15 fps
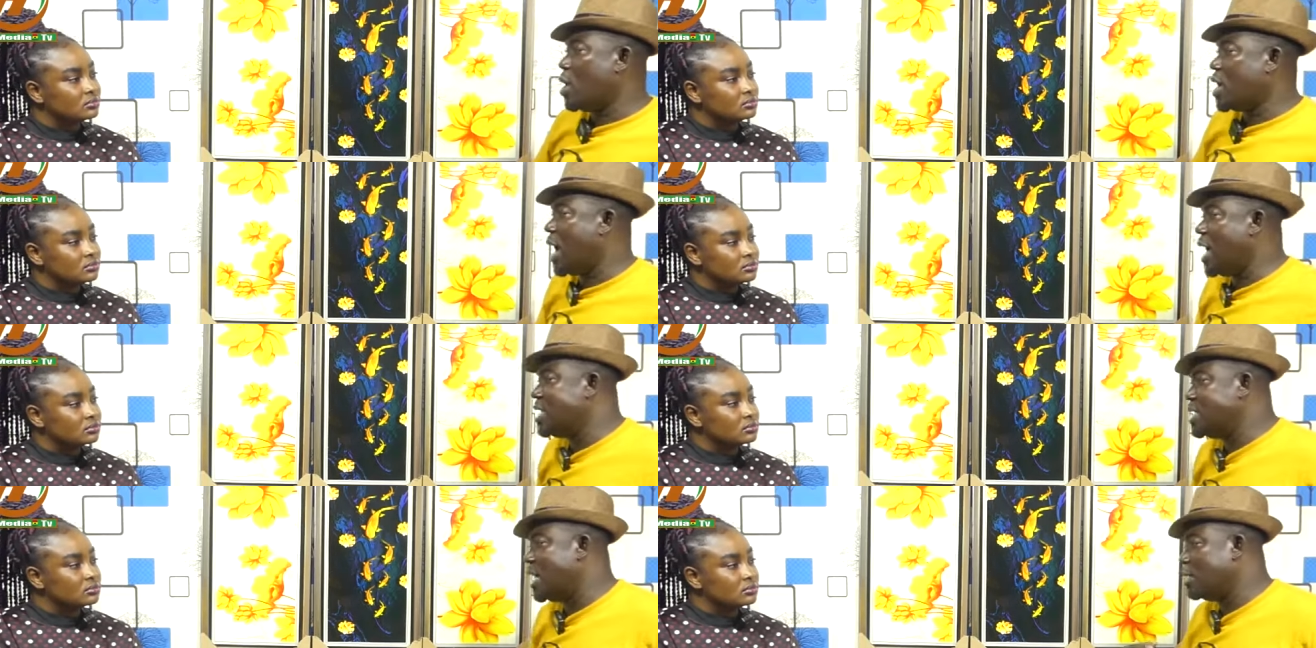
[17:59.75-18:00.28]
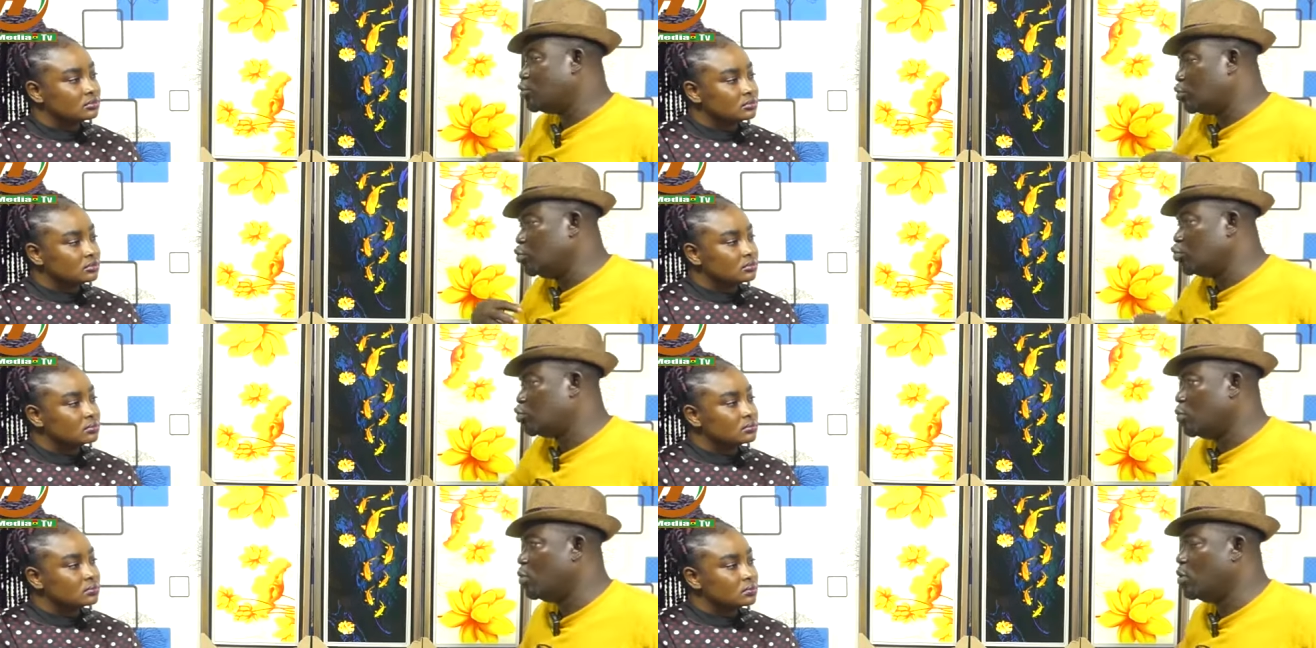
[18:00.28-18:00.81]
Speaker 1: konka ha nyina
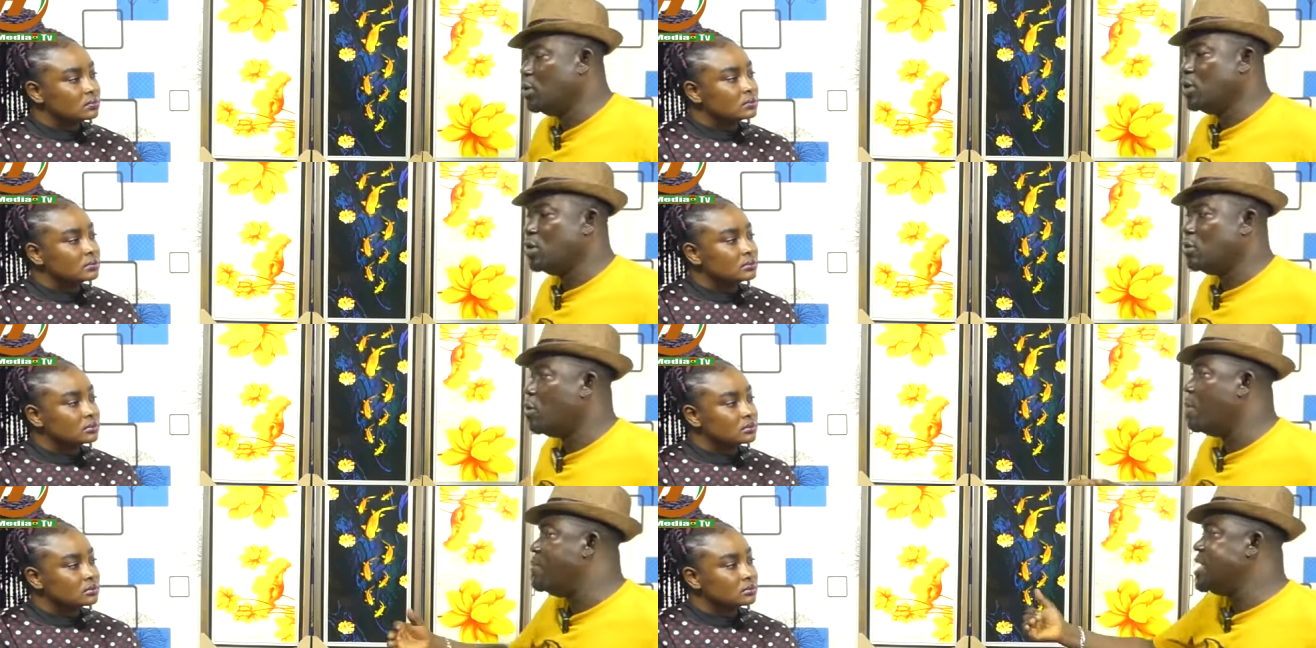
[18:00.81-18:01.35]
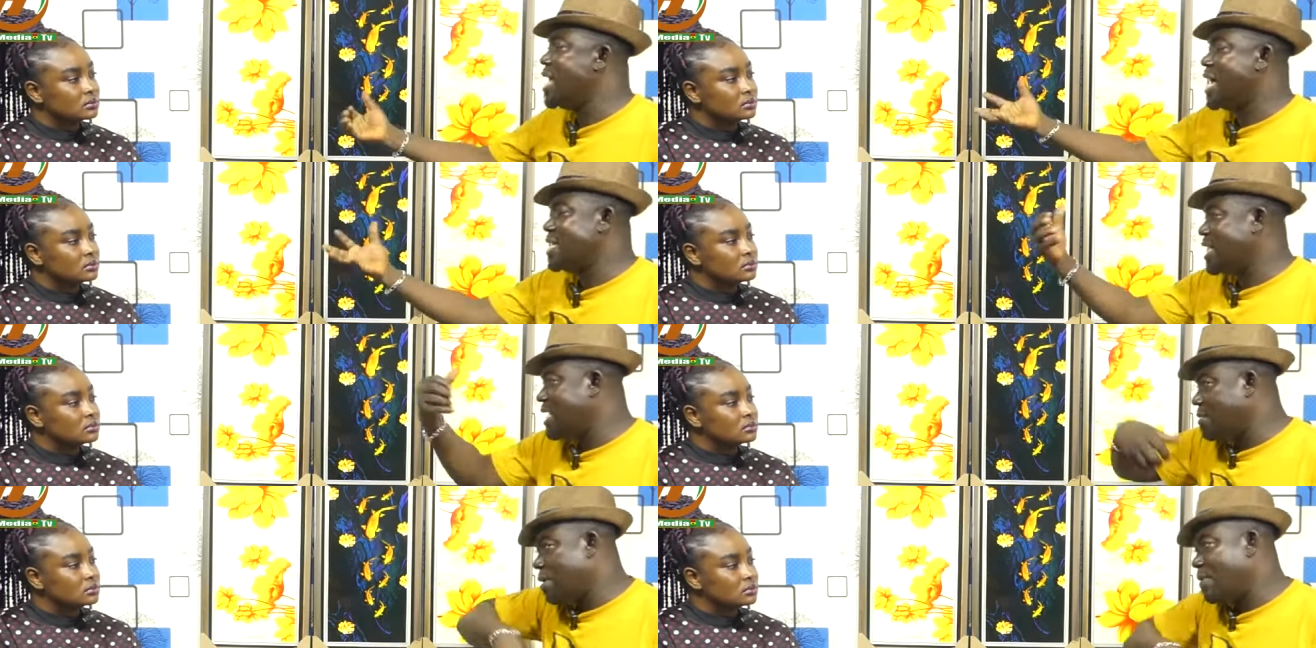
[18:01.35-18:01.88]
sunsumu obi a
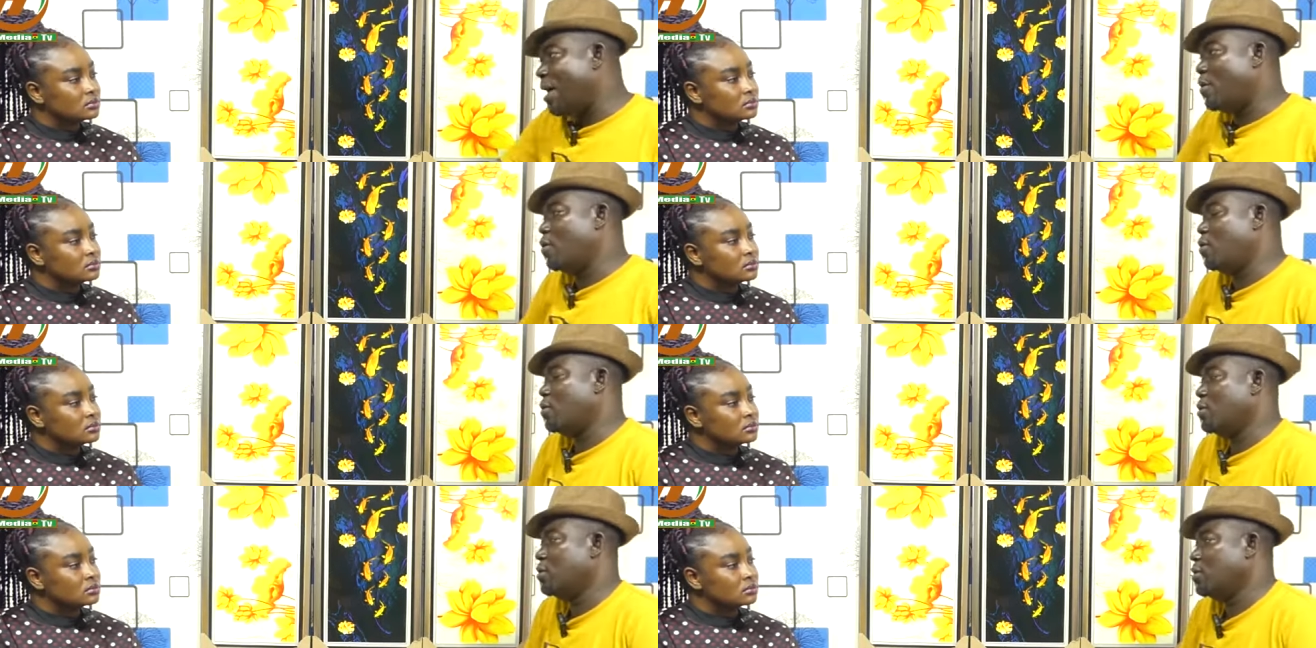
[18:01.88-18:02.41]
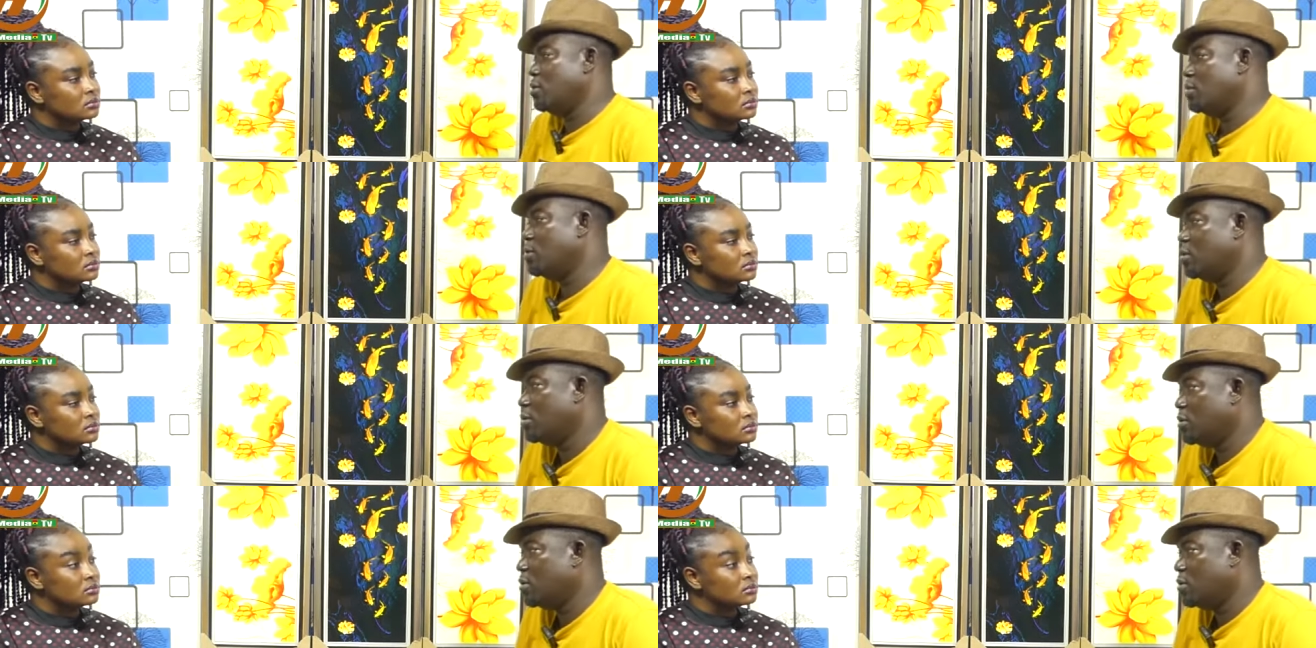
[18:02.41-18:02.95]
ye de baba ho
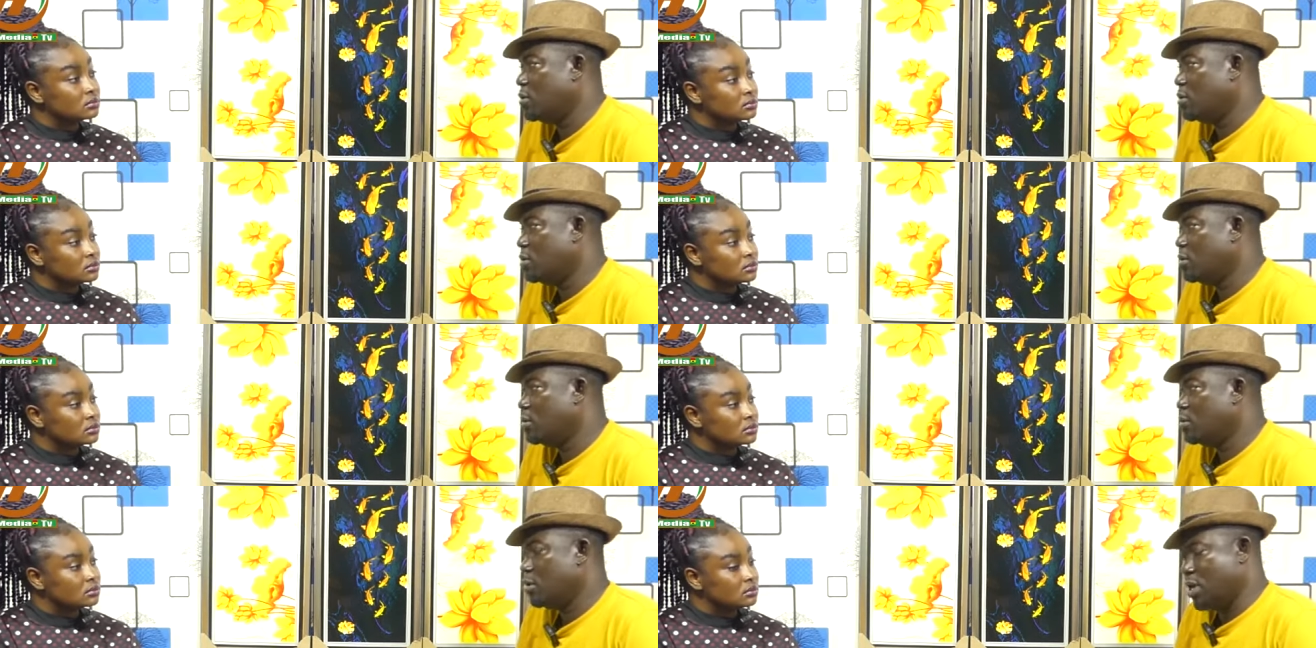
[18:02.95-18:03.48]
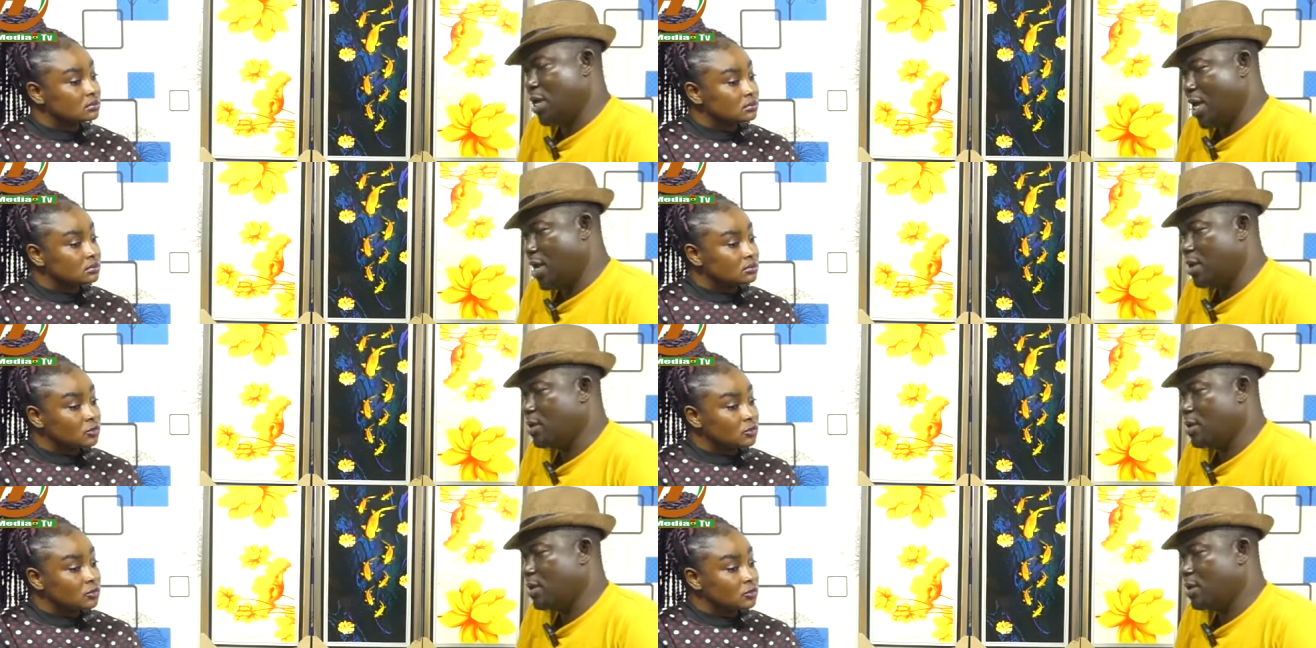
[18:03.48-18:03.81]
mm yeah